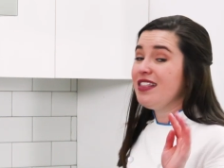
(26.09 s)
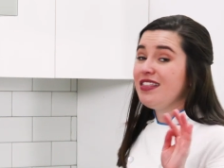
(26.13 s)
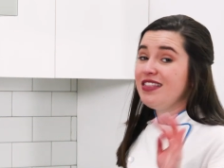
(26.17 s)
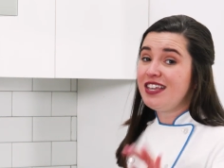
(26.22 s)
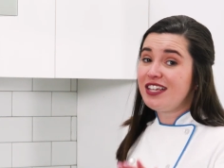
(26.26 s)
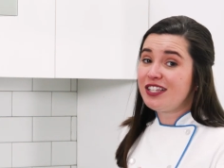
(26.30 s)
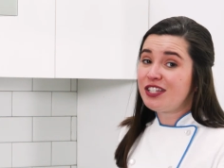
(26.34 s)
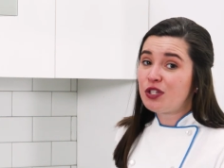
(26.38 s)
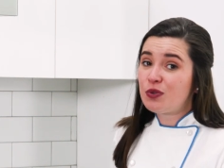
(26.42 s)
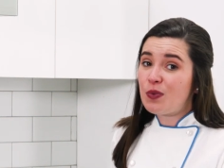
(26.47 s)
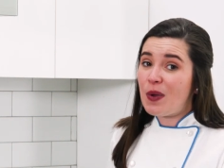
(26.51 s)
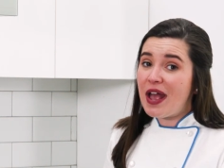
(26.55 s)

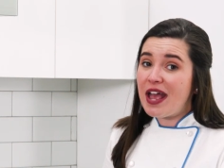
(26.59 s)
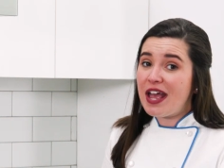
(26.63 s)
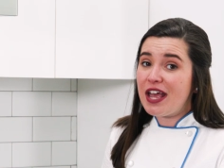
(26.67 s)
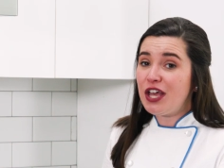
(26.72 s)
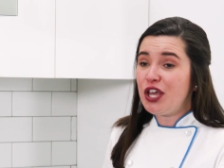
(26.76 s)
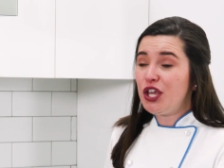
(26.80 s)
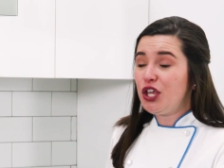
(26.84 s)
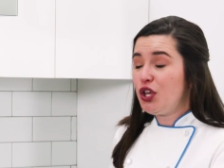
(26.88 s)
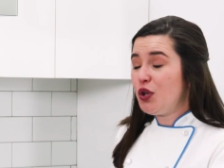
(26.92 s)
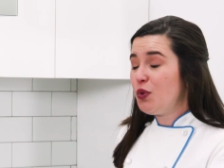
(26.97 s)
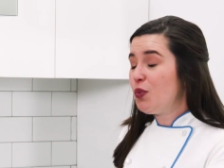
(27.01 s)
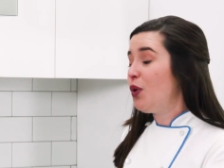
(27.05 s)
This
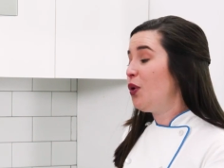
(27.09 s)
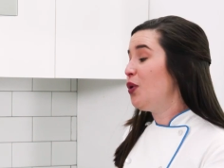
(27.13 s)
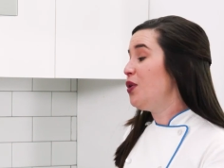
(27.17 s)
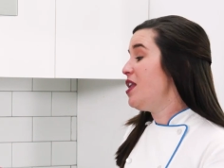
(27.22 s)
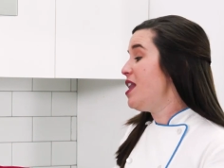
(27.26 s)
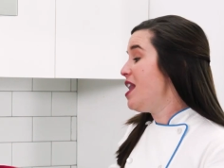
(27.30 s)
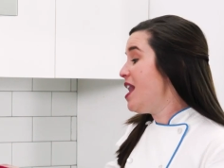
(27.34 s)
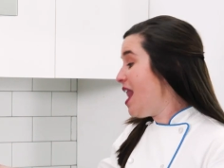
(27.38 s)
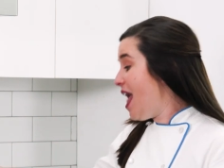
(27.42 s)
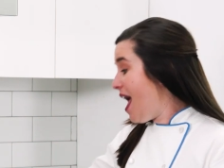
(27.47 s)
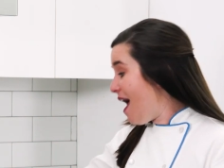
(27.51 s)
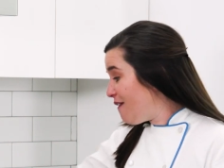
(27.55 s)
way, you will
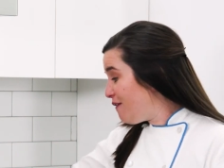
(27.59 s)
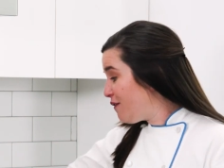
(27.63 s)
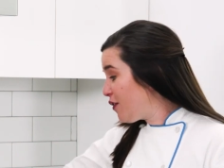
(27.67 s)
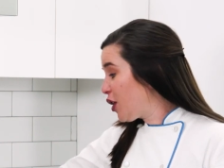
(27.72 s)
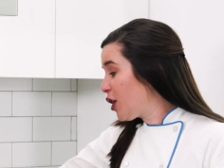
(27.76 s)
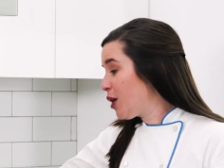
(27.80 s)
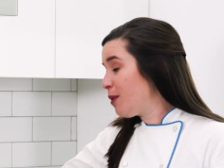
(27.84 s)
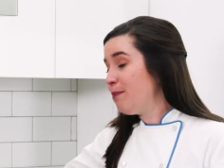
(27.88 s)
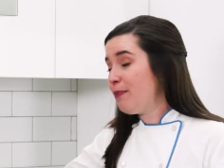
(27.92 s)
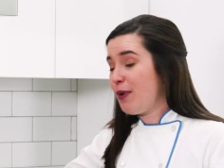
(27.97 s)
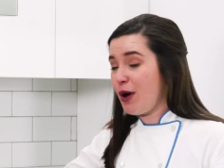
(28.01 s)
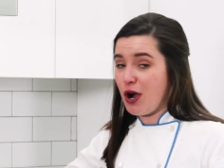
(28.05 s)

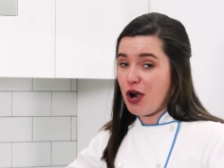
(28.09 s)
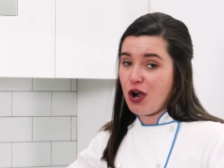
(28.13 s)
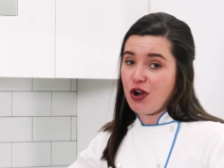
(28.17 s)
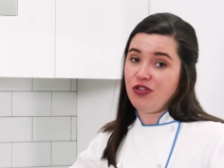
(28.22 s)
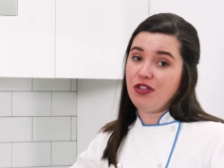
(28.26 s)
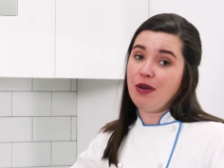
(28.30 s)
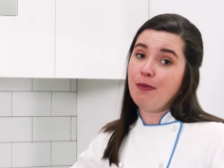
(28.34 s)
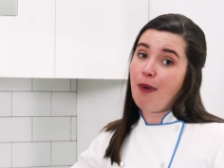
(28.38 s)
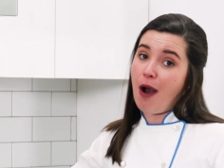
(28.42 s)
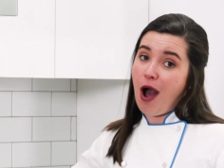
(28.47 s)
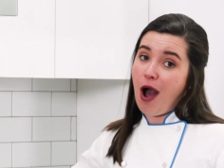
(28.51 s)
never burn the